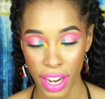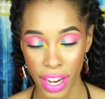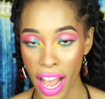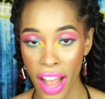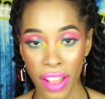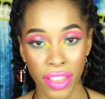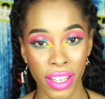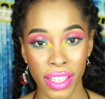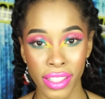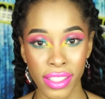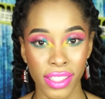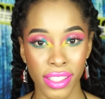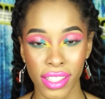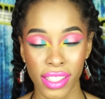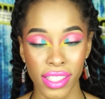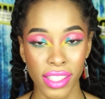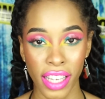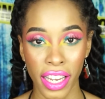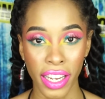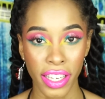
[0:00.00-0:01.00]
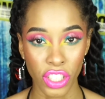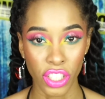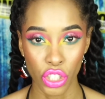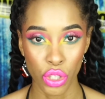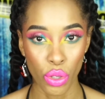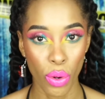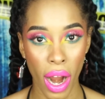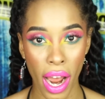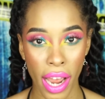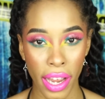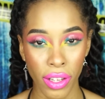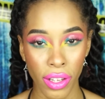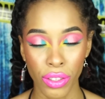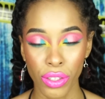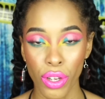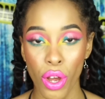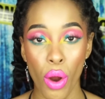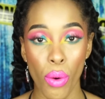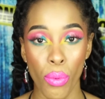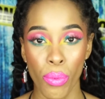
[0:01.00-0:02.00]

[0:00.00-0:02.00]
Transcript: and it's the second trial.